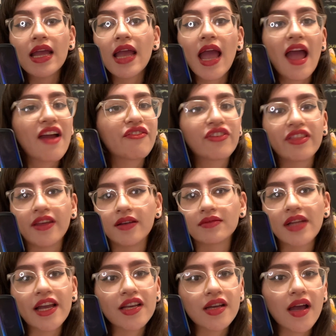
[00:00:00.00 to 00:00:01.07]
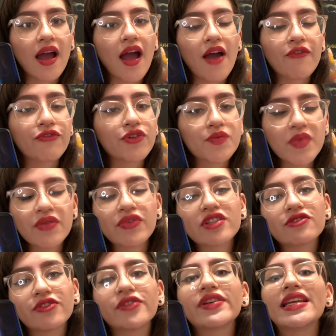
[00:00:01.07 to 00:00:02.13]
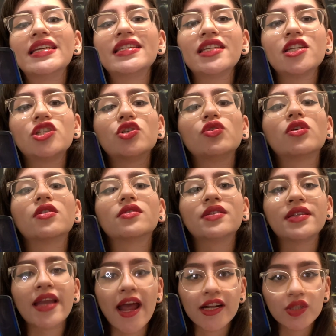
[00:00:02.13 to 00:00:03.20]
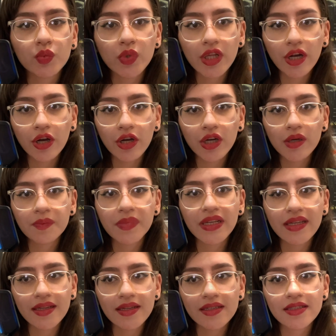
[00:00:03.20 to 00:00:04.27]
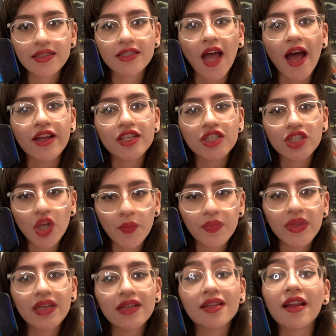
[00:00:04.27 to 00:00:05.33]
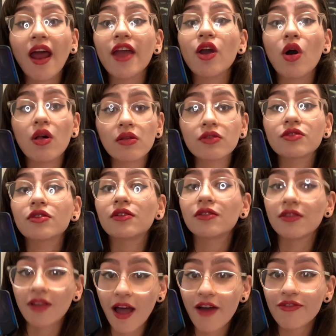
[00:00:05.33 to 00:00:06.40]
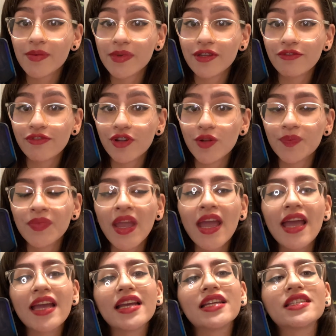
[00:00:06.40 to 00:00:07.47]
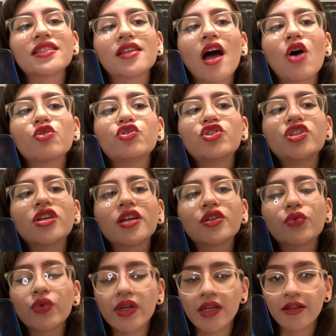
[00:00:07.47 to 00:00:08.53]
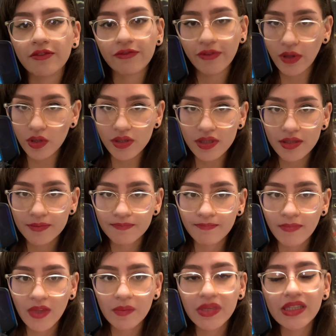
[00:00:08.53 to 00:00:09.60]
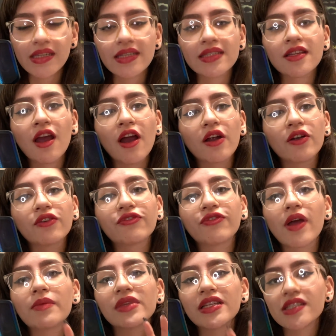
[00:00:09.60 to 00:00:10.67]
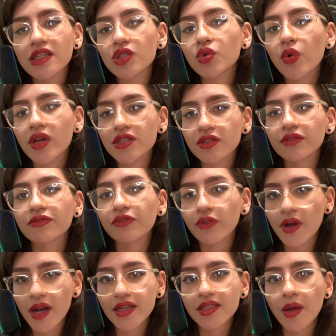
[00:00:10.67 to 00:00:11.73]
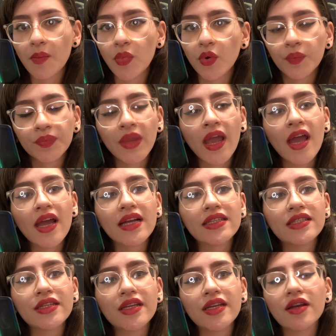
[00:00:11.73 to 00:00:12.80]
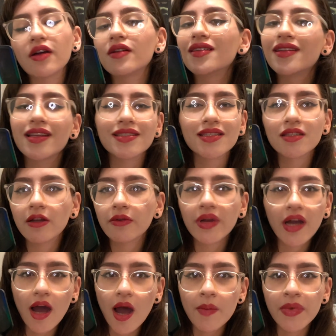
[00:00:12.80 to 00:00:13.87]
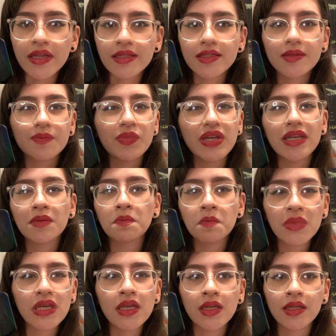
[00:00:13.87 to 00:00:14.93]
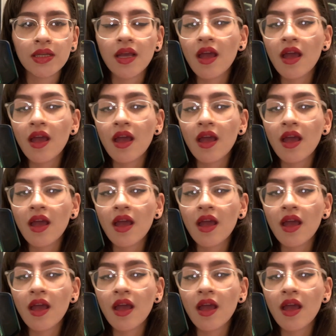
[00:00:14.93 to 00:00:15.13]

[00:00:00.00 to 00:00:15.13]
everything. Like, for me, it was very easy to connect with her because something that I also love about the film is how genuine it feels. Because her family situation, for example, the unnecessary comments, being mean,